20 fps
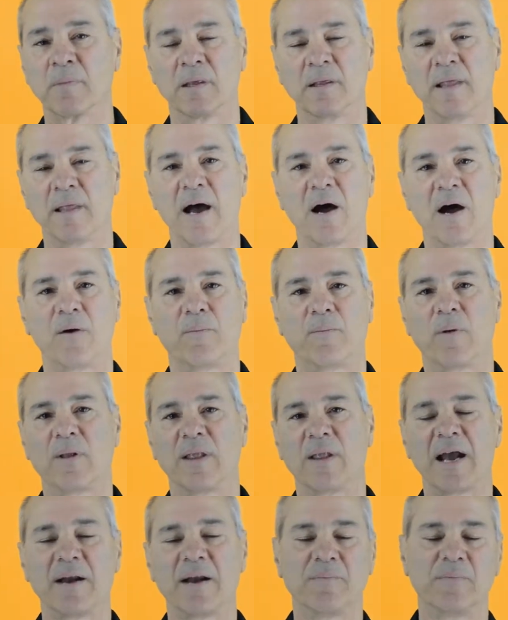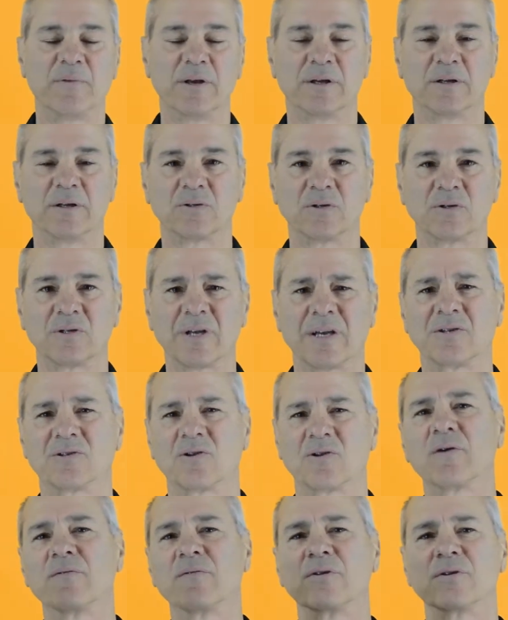Now, a lot of dealers will say
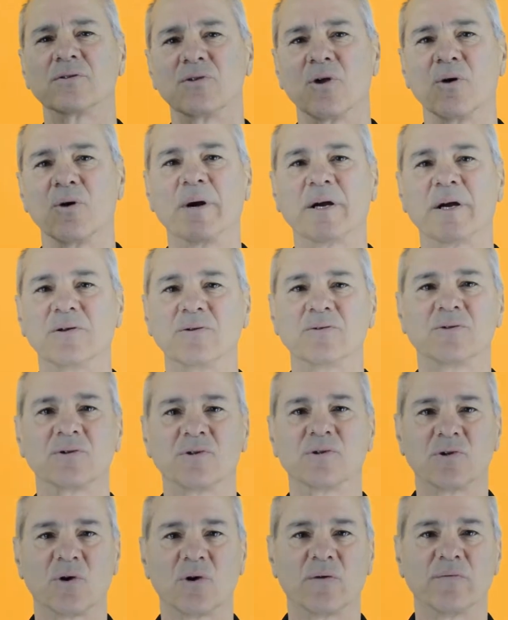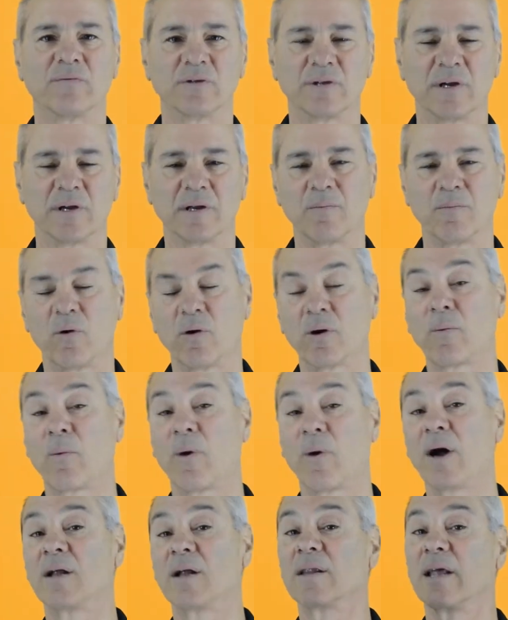servers. Nobody uses servers anymore.
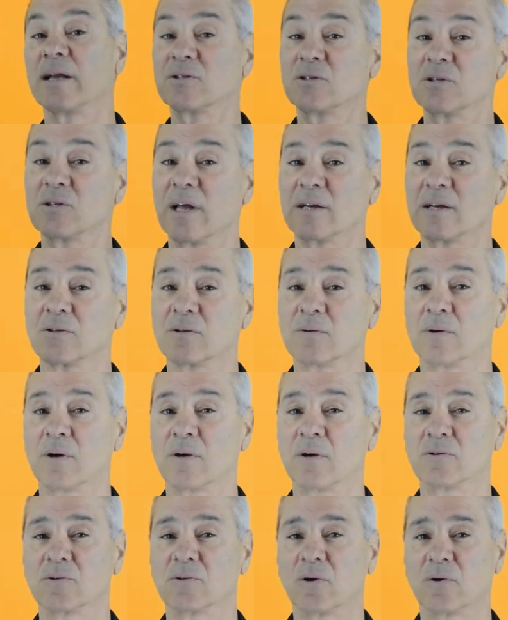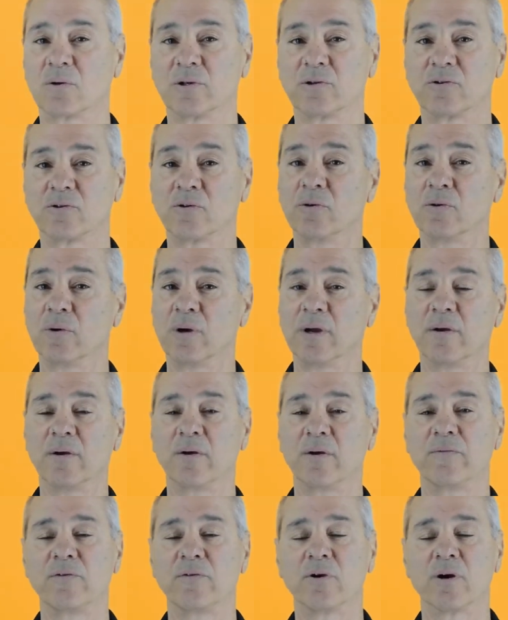Well, that's not totally true.
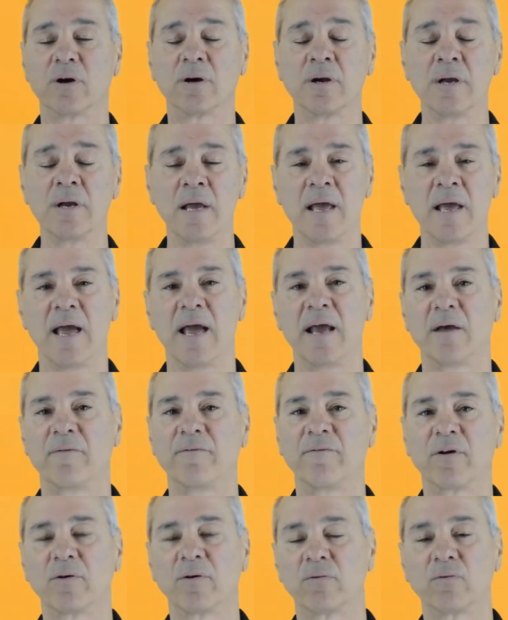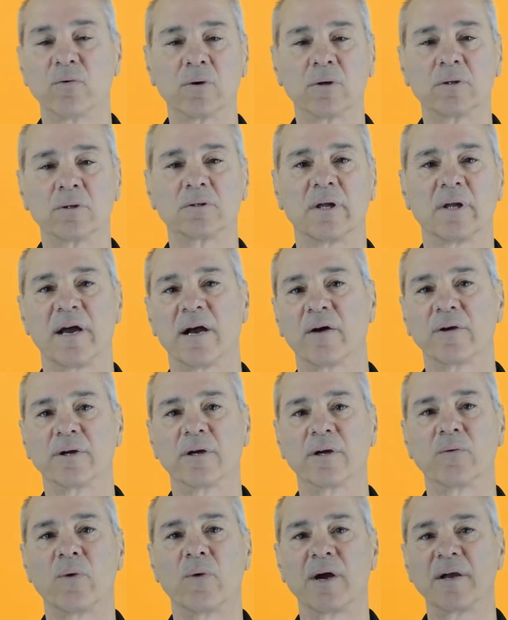If you're in a very rural
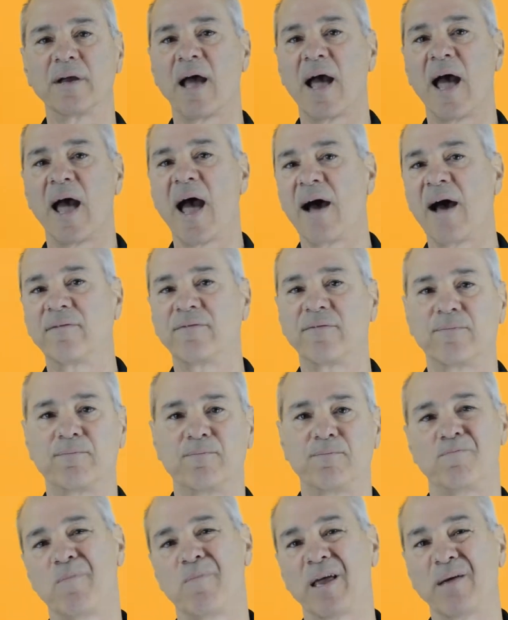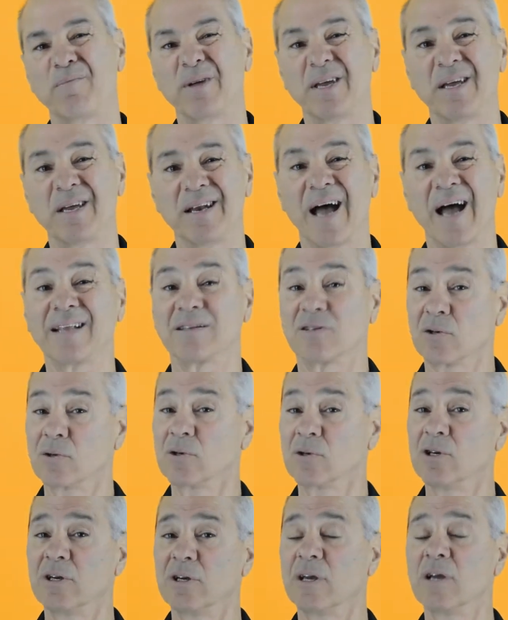area where you have maybe not so
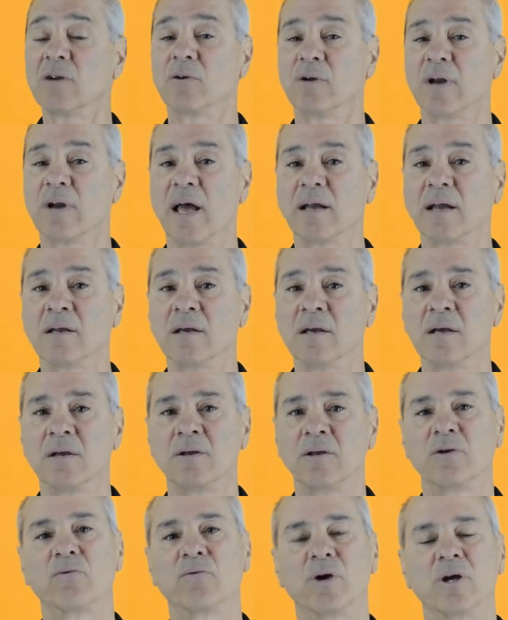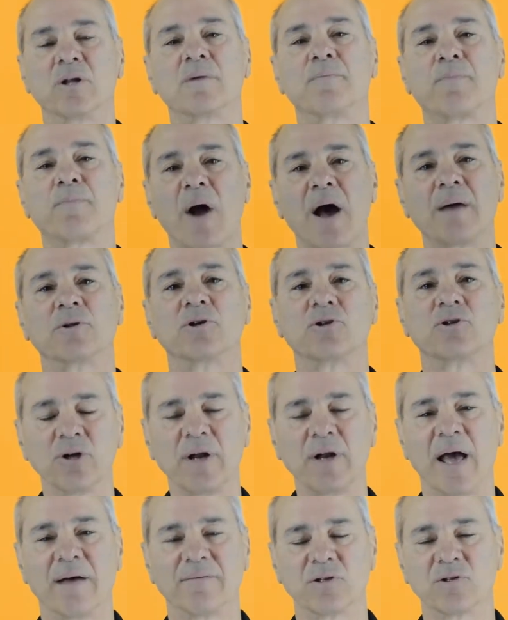good internet, you really probably should
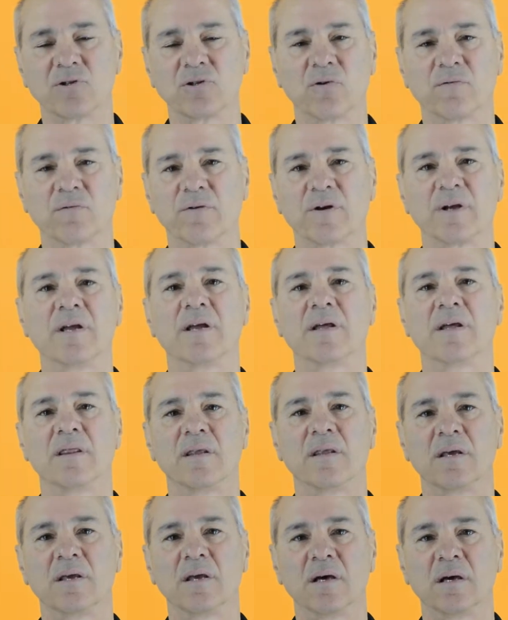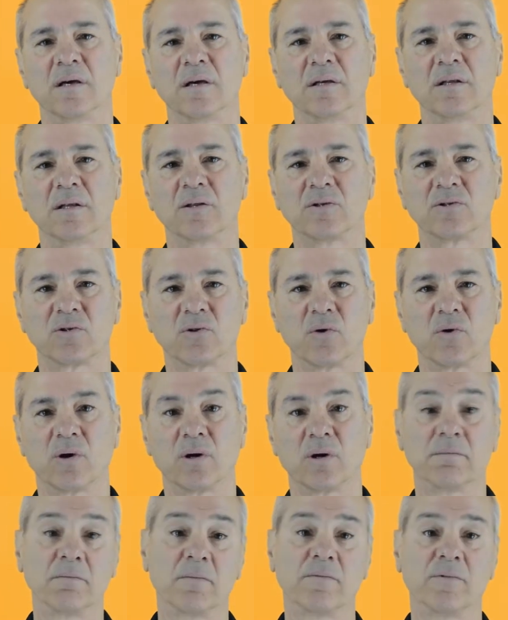have a server in the
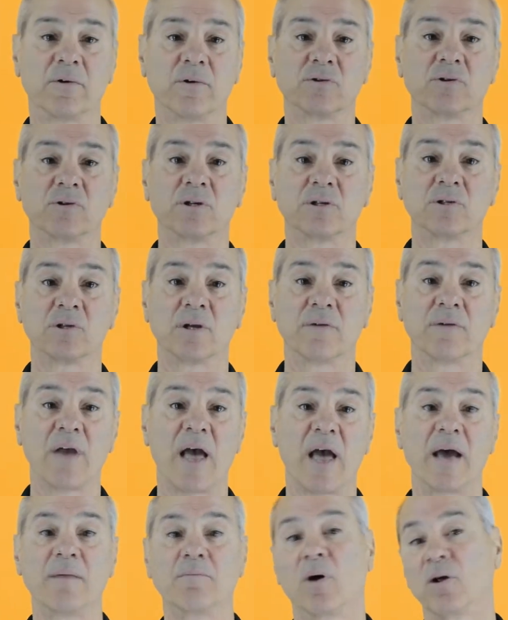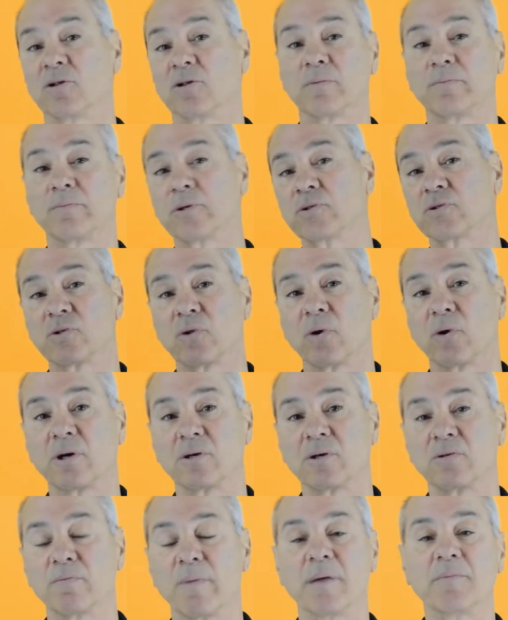store. Versus if you had multiple
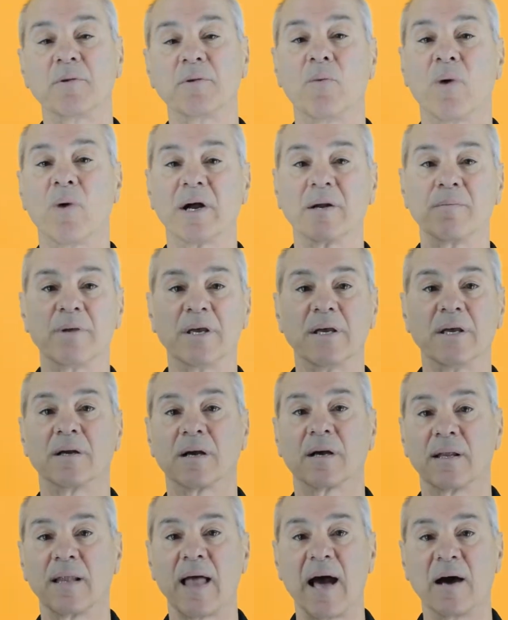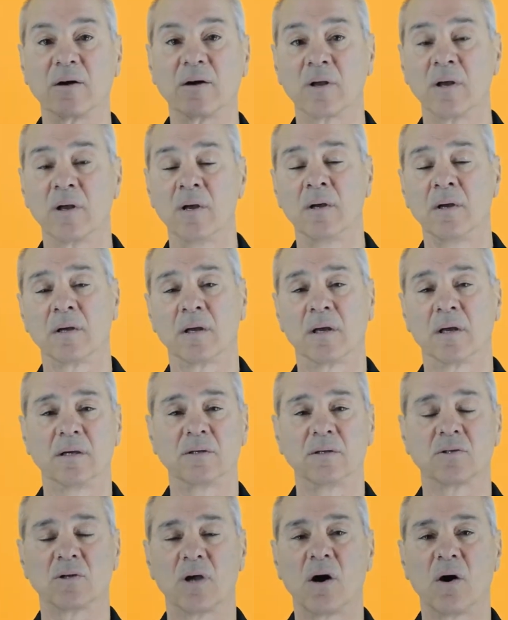stores, maybe you want to be in the cloud. Okay,
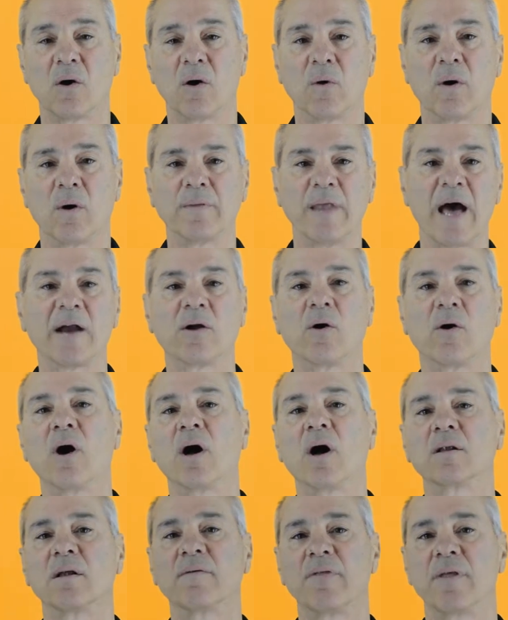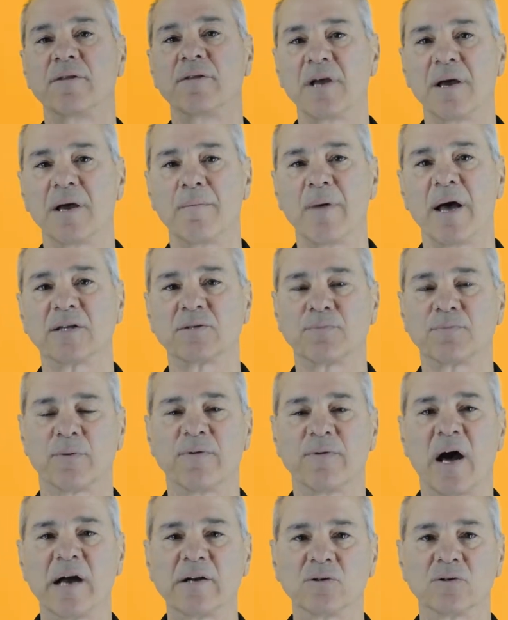so not all of the DMS
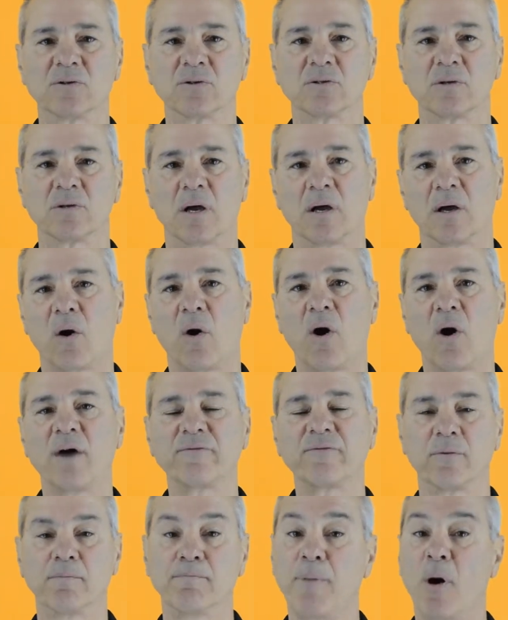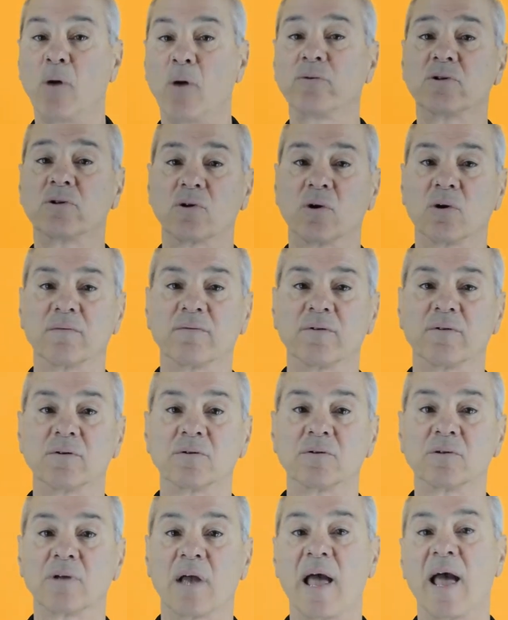providers offer both
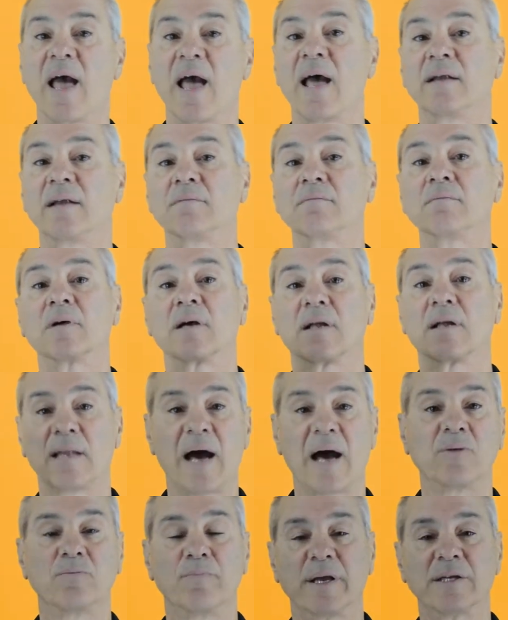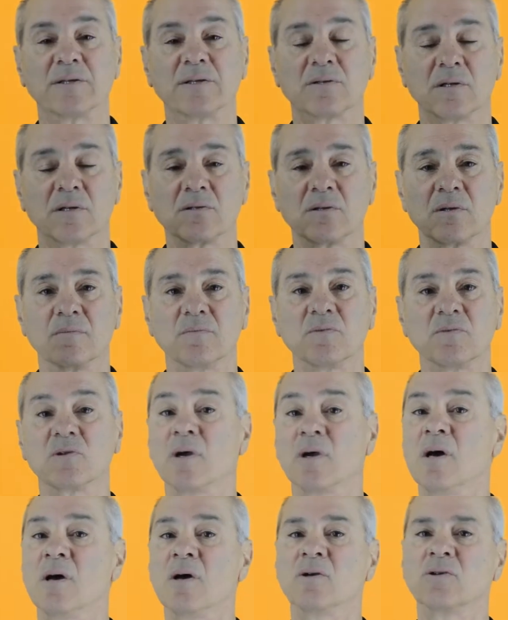servers and cloud-based systems.
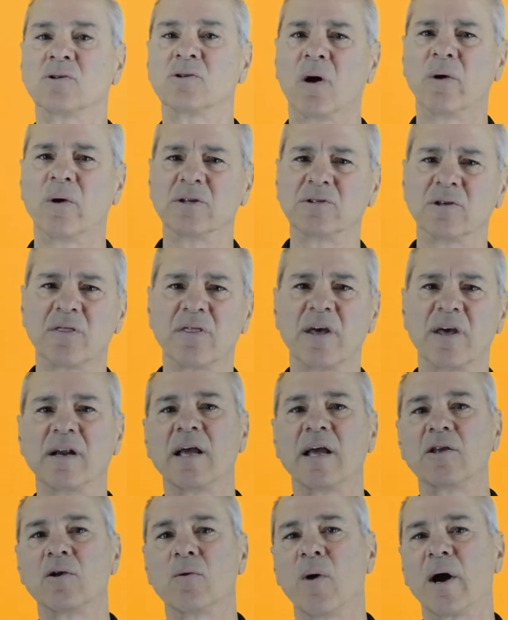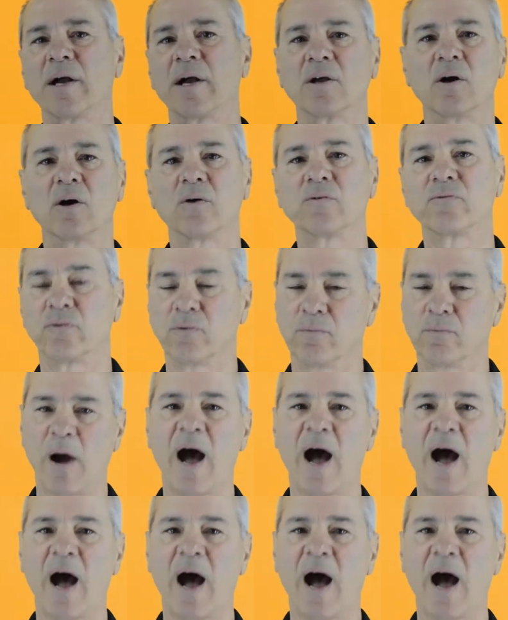So it's a thing that you want to go through.